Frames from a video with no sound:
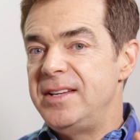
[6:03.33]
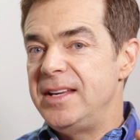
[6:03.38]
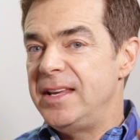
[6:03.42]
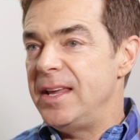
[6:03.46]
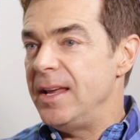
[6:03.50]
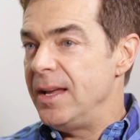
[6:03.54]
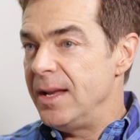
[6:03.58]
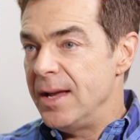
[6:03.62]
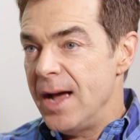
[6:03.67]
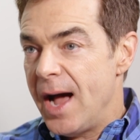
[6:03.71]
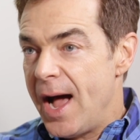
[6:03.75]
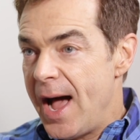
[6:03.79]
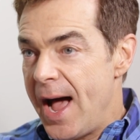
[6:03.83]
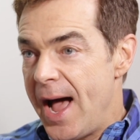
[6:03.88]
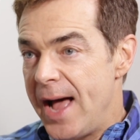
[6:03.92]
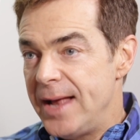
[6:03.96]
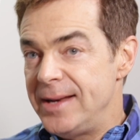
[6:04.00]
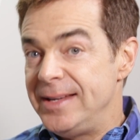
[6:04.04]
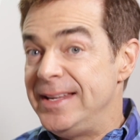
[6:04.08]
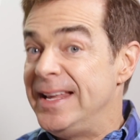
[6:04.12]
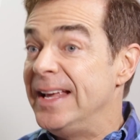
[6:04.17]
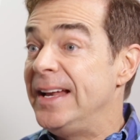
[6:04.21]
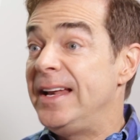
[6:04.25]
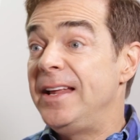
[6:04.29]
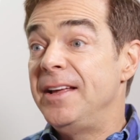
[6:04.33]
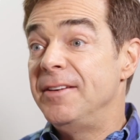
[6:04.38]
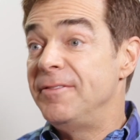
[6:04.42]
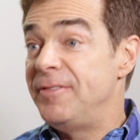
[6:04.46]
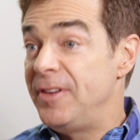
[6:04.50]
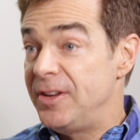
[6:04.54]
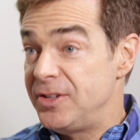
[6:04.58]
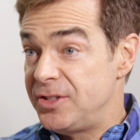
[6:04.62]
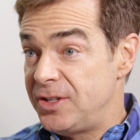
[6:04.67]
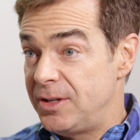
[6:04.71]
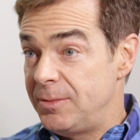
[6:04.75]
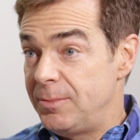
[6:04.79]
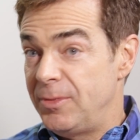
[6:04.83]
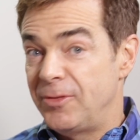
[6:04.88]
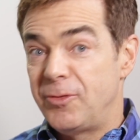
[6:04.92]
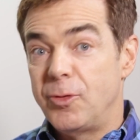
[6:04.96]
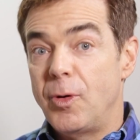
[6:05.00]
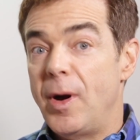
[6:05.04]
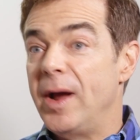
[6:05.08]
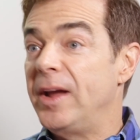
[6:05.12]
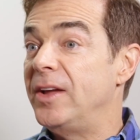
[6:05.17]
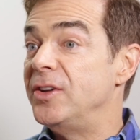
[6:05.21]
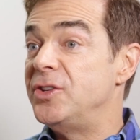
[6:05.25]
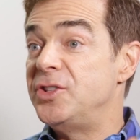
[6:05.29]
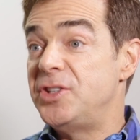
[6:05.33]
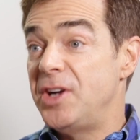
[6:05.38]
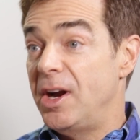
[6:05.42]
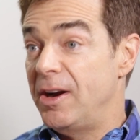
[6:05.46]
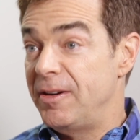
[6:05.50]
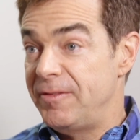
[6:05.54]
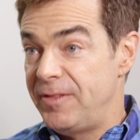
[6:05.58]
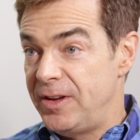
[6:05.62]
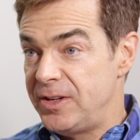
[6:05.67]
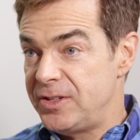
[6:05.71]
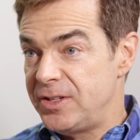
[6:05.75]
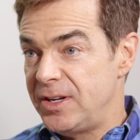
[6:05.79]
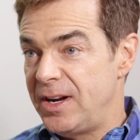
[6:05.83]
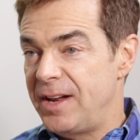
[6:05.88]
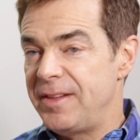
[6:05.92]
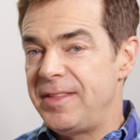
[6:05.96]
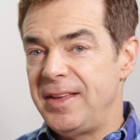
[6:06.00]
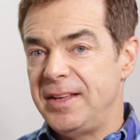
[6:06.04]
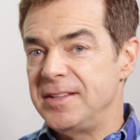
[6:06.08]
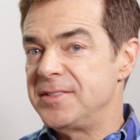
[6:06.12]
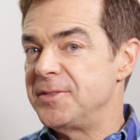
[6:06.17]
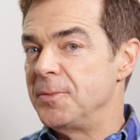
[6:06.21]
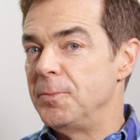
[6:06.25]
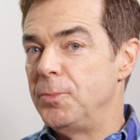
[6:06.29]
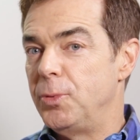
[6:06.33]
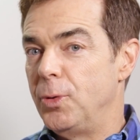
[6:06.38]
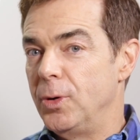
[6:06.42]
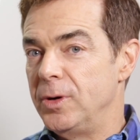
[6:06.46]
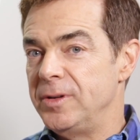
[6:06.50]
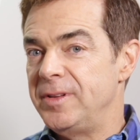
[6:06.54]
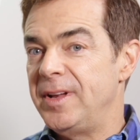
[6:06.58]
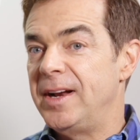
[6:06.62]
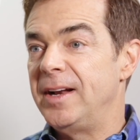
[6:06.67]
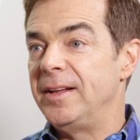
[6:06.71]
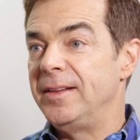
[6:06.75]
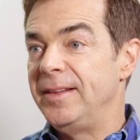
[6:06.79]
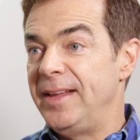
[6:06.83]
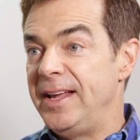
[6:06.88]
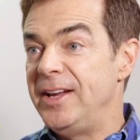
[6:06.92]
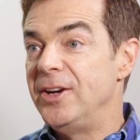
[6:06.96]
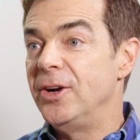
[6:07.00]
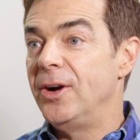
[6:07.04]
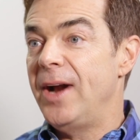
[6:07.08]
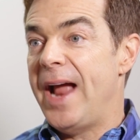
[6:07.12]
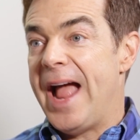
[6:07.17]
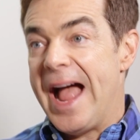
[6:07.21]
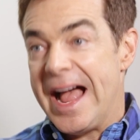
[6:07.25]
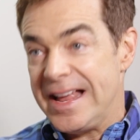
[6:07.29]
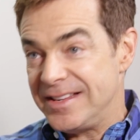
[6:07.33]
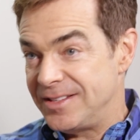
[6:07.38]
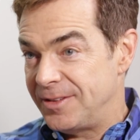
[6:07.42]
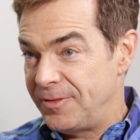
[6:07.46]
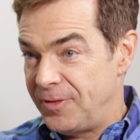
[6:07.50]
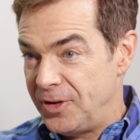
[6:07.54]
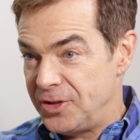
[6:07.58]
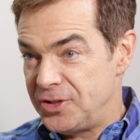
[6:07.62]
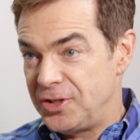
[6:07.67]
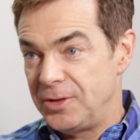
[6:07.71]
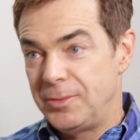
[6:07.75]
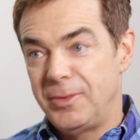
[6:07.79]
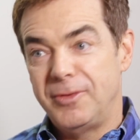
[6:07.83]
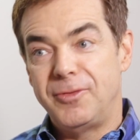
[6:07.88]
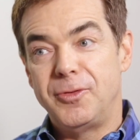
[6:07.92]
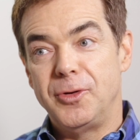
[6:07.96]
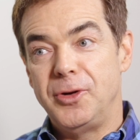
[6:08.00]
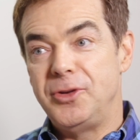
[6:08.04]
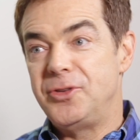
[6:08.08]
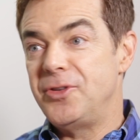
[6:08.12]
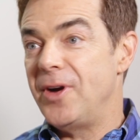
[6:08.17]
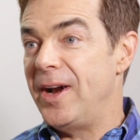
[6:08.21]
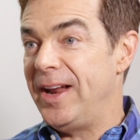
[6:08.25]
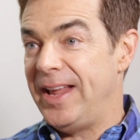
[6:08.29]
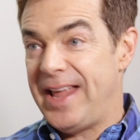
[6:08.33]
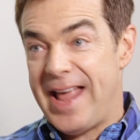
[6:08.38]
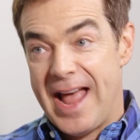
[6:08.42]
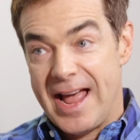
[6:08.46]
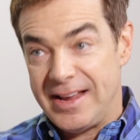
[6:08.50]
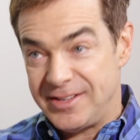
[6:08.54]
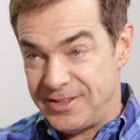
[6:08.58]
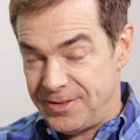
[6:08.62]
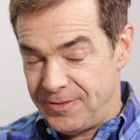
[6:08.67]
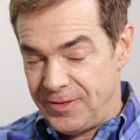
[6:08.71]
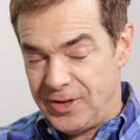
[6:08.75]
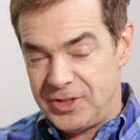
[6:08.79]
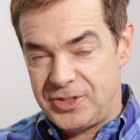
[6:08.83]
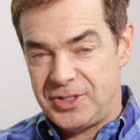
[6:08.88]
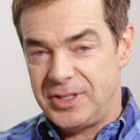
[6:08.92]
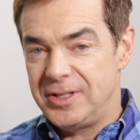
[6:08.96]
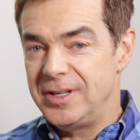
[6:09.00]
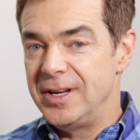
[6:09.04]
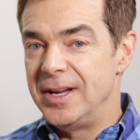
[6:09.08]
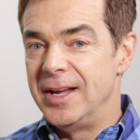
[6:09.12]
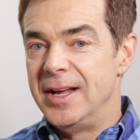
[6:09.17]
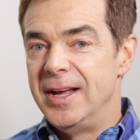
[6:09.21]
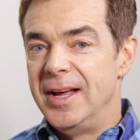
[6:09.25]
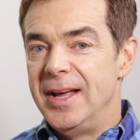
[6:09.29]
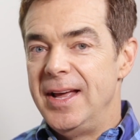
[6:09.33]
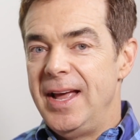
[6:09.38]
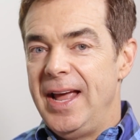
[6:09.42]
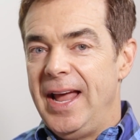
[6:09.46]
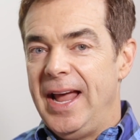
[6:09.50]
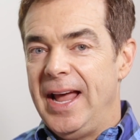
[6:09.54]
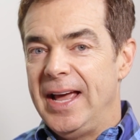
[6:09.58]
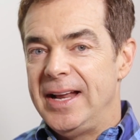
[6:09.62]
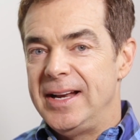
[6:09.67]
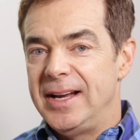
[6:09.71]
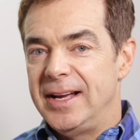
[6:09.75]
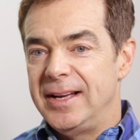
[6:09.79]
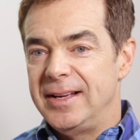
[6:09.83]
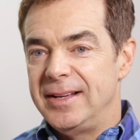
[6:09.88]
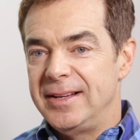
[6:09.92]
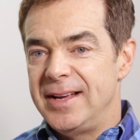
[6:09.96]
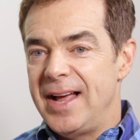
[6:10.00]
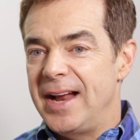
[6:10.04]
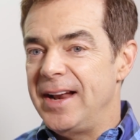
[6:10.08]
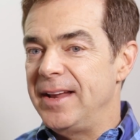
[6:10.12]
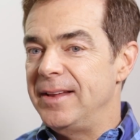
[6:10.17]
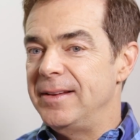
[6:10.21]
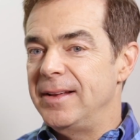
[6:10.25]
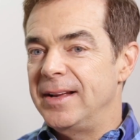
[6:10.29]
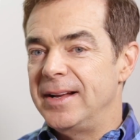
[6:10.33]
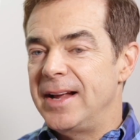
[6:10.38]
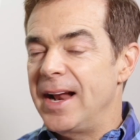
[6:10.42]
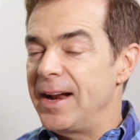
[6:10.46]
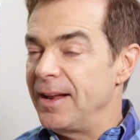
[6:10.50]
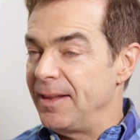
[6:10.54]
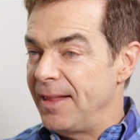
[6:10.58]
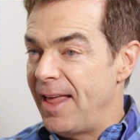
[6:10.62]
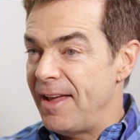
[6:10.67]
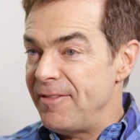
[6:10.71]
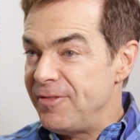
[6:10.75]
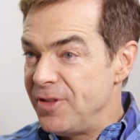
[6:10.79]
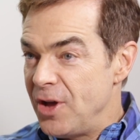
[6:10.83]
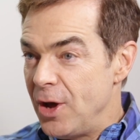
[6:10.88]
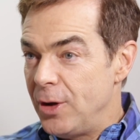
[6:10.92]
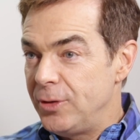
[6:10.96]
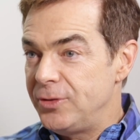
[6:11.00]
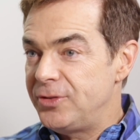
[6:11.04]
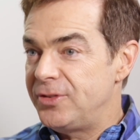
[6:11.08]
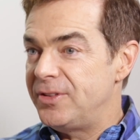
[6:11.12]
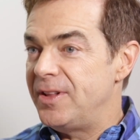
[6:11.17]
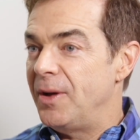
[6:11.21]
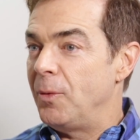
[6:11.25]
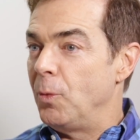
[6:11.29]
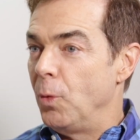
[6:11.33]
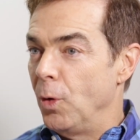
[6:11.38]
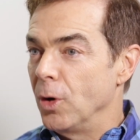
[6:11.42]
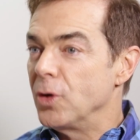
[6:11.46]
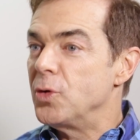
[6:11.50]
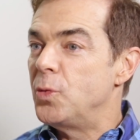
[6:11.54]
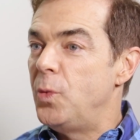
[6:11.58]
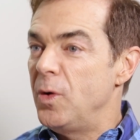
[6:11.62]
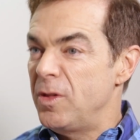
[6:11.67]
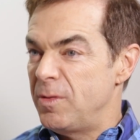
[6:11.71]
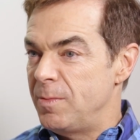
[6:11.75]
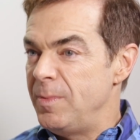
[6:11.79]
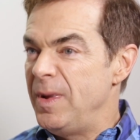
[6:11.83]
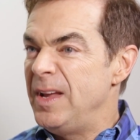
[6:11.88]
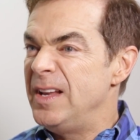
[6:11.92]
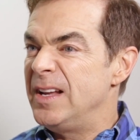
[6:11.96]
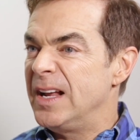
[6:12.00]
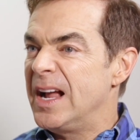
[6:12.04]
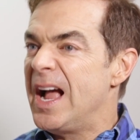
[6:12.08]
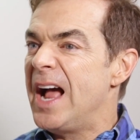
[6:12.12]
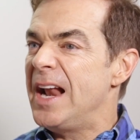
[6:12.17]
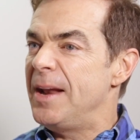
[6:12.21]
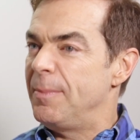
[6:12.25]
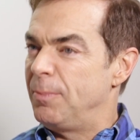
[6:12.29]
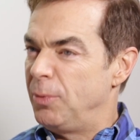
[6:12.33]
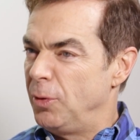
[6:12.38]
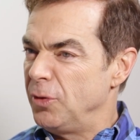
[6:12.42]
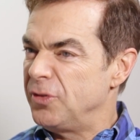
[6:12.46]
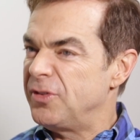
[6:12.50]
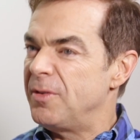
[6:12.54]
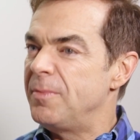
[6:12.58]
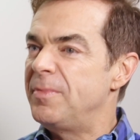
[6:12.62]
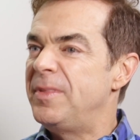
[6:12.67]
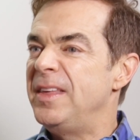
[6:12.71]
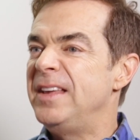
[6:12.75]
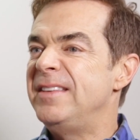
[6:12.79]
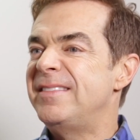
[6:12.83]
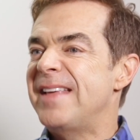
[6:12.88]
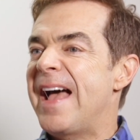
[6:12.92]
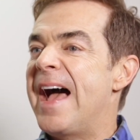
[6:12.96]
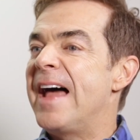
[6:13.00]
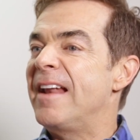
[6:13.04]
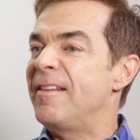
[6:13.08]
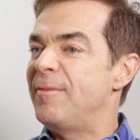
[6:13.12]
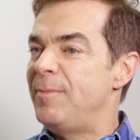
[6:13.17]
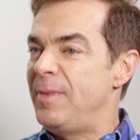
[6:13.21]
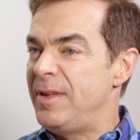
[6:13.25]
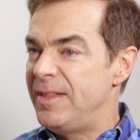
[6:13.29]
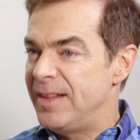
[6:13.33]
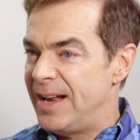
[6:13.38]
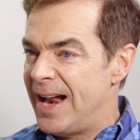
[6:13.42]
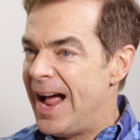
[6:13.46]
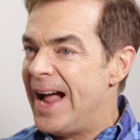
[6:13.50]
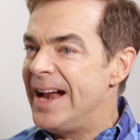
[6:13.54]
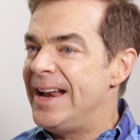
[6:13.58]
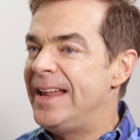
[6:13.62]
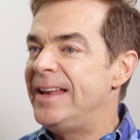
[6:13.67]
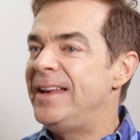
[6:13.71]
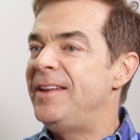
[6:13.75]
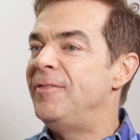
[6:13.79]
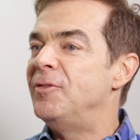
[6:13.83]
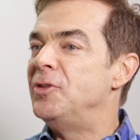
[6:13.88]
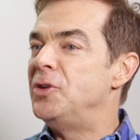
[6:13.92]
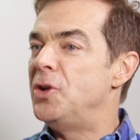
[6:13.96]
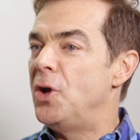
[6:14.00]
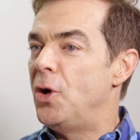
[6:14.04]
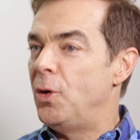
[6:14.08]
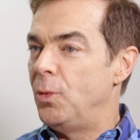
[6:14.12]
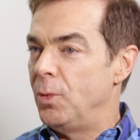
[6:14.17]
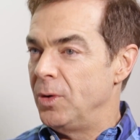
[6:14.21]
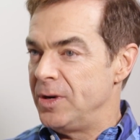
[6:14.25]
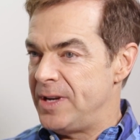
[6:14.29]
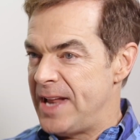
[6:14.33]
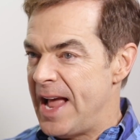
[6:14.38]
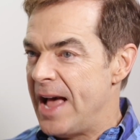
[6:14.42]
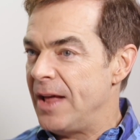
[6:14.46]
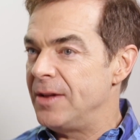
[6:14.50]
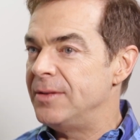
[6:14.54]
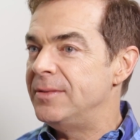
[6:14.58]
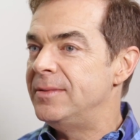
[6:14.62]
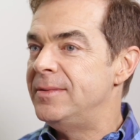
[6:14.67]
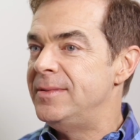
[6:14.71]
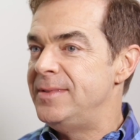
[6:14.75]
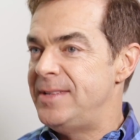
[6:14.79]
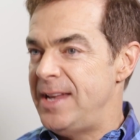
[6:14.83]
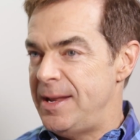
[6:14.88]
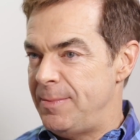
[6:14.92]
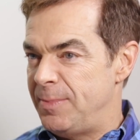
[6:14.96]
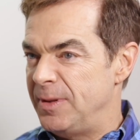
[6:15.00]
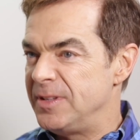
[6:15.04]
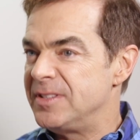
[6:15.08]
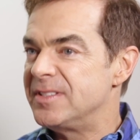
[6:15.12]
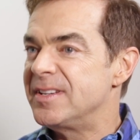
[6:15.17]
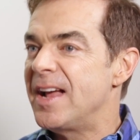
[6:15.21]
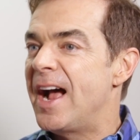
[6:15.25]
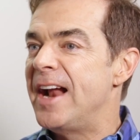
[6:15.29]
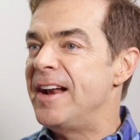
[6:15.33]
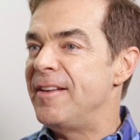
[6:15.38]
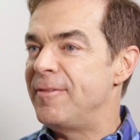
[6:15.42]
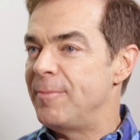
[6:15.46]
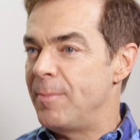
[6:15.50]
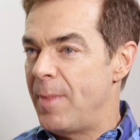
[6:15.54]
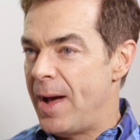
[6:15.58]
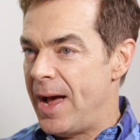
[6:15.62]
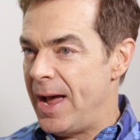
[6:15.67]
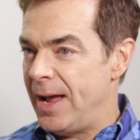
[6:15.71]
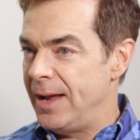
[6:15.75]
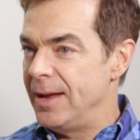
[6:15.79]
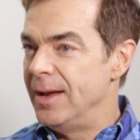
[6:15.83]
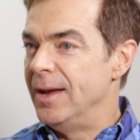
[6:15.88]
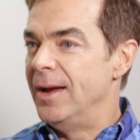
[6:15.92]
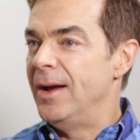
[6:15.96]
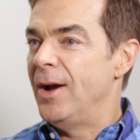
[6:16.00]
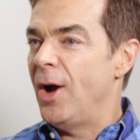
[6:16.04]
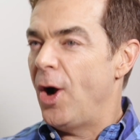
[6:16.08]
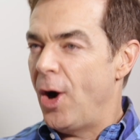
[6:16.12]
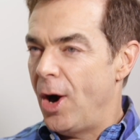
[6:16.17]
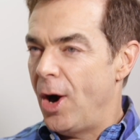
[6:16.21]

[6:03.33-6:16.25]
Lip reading: seeking God, getting a vision before I could share a vision. I think it's important that a leader has a vision before you try to cast a vision. Yeah. And got a life coach that worked with me to kind of pull some things out of me that I didn't even know were down deep inside of my